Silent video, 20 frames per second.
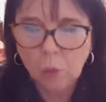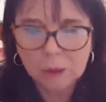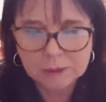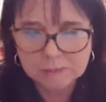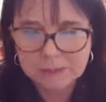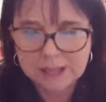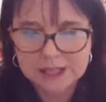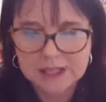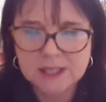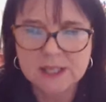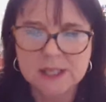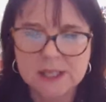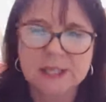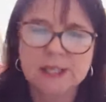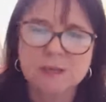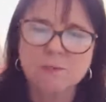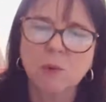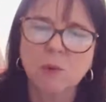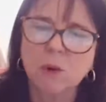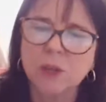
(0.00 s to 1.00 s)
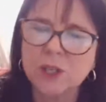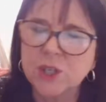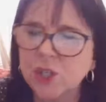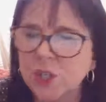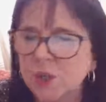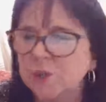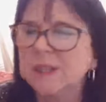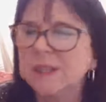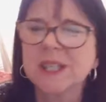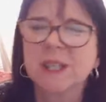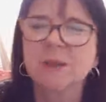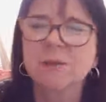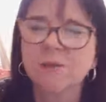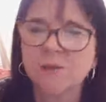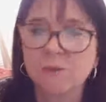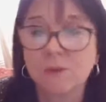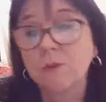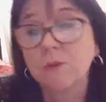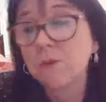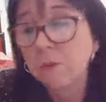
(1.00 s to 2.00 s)
pencil. It's more
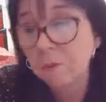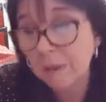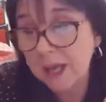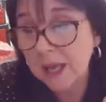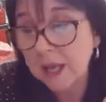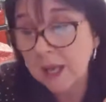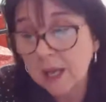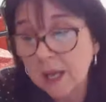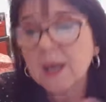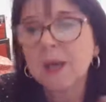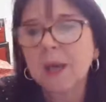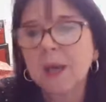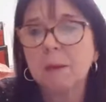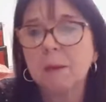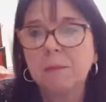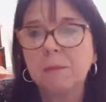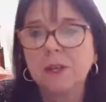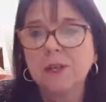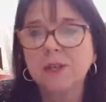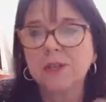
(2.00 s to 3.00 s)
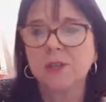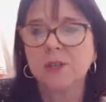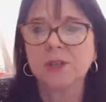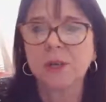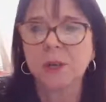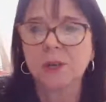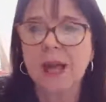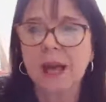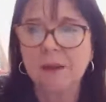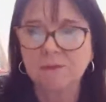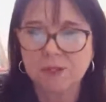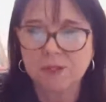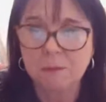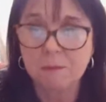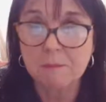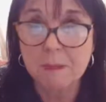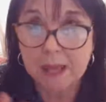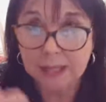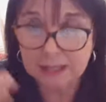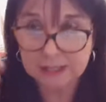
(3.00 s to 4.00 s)
intuitive for me because you don't have to
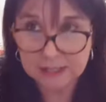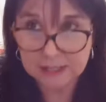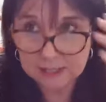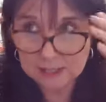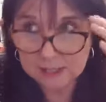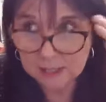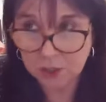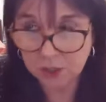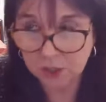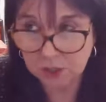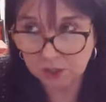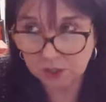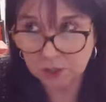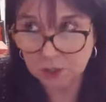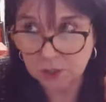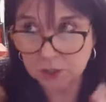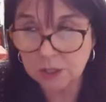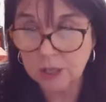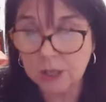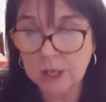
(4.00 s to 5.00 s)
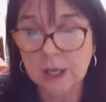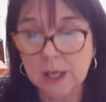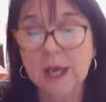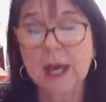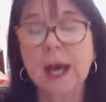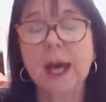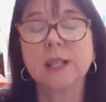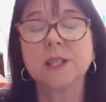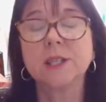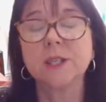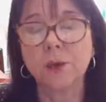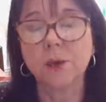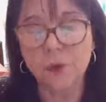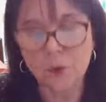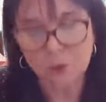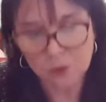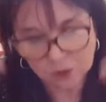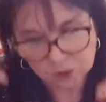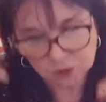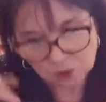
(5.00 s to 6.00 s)
make decisions. And so
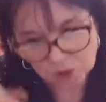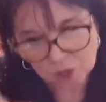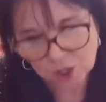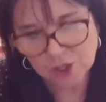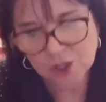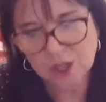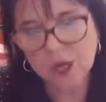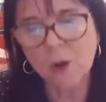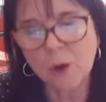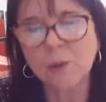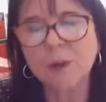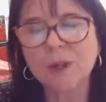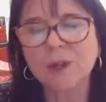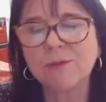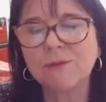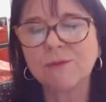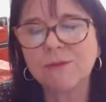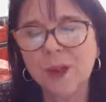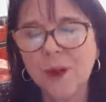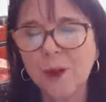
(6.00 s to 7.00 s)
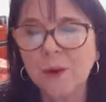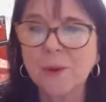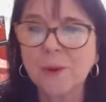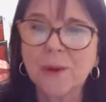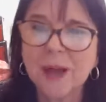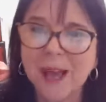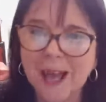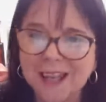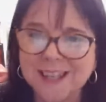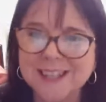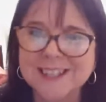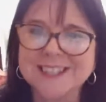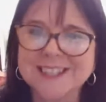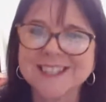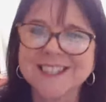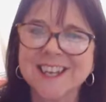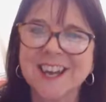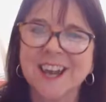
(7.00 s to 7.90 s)
you can just go with the flow and